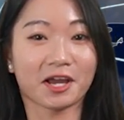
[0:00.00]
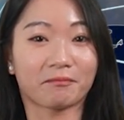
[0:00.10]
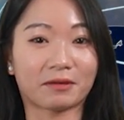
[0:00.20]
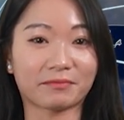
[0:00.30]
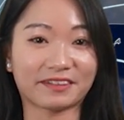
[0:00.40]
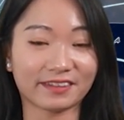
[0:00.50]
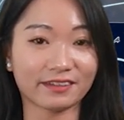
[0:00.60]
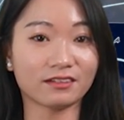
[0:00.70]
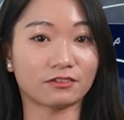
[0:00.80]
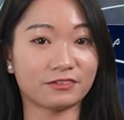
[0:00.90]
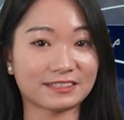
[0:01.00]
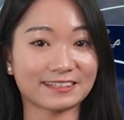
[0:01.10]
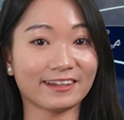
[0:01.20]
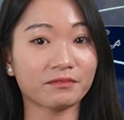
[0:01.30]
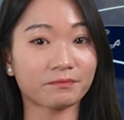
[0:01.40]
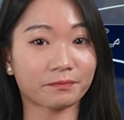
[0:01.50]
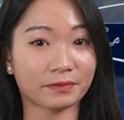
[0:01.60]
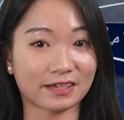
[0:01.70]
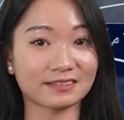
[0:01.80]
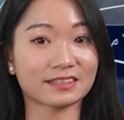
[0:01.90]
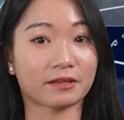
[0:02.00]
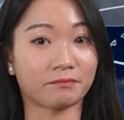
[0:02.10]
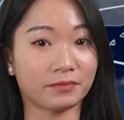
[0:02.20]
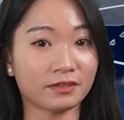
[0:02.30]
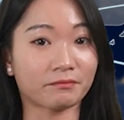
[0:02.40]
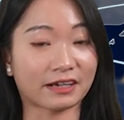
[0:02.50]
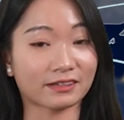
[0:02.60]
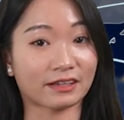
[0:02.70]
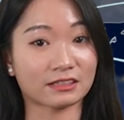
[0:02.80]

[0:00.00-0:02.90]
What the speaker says: but maintained a resilient pace and beat market